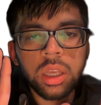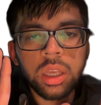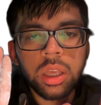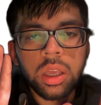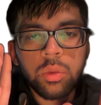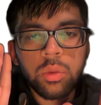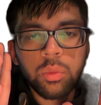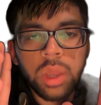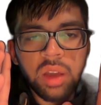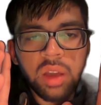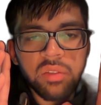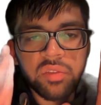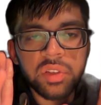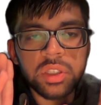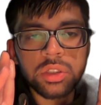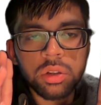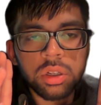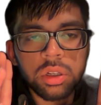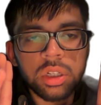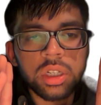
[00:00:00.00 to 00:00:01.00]
have a
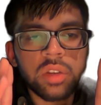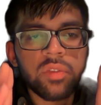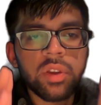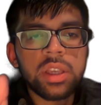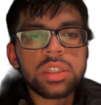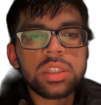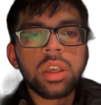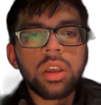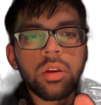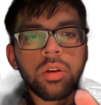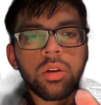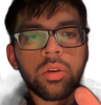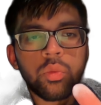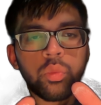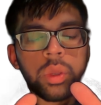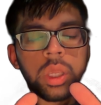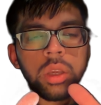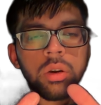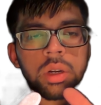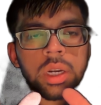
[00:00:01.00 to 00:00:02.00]
physical interface. We
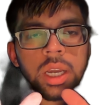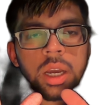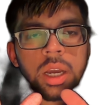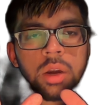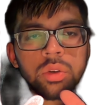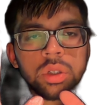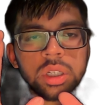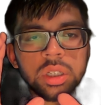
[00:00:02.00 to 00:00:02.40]
are now